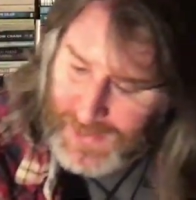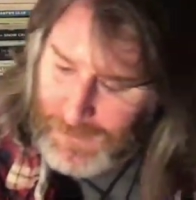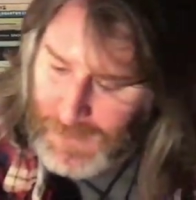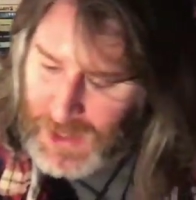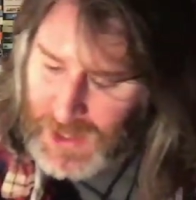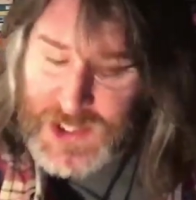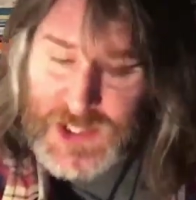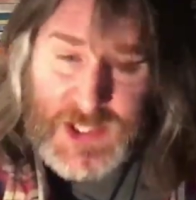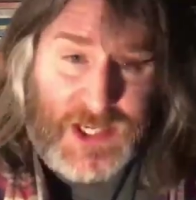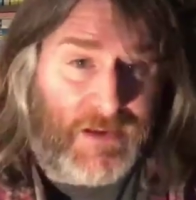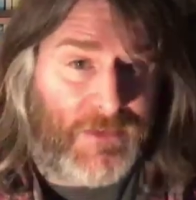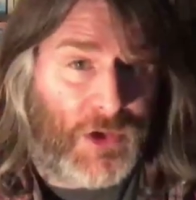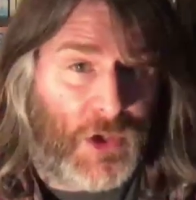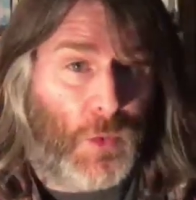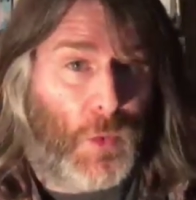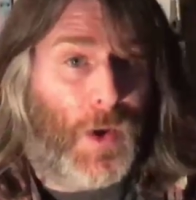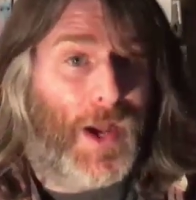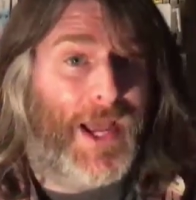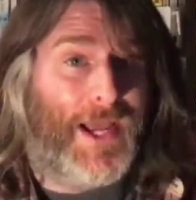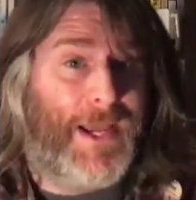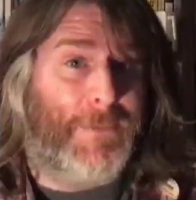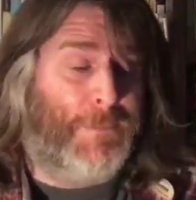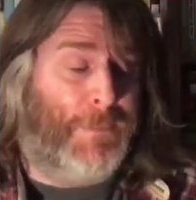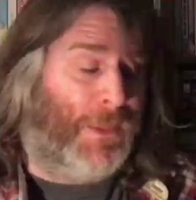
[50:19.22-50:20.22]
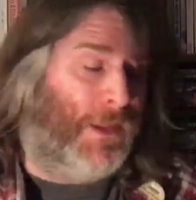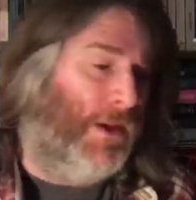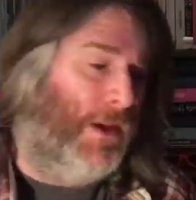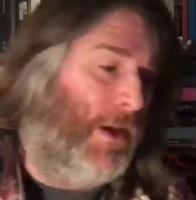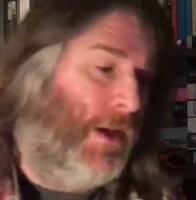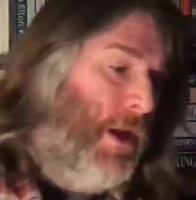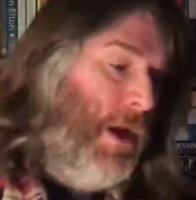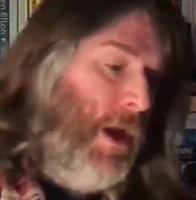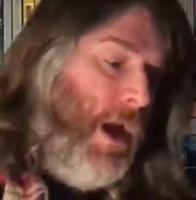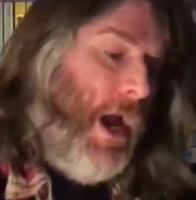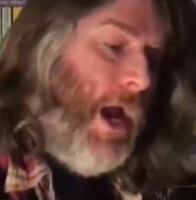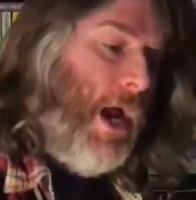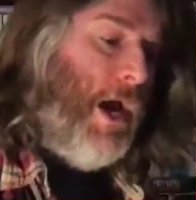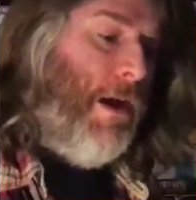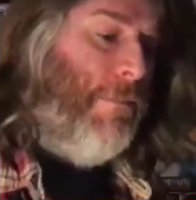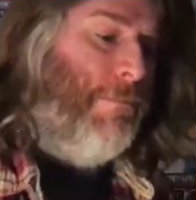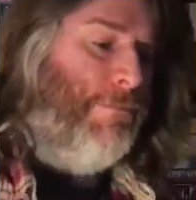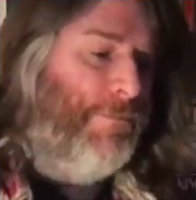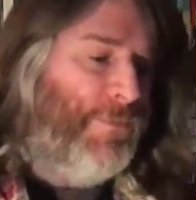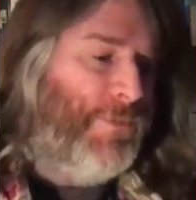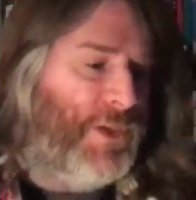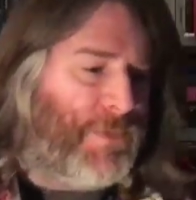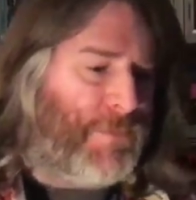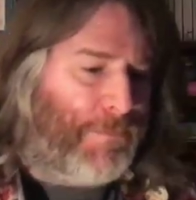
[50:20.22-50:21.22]
much give it away.
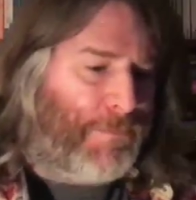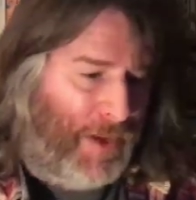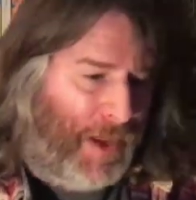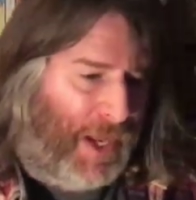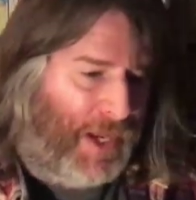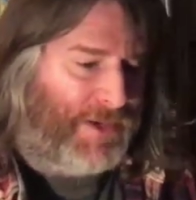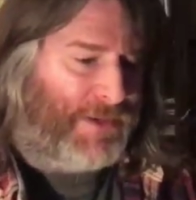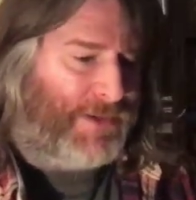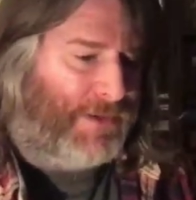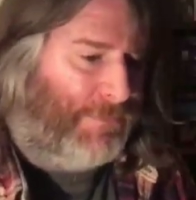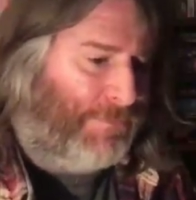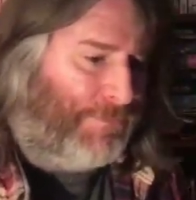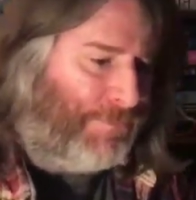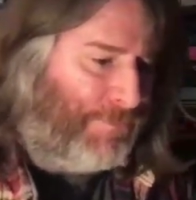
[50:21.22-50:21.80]
But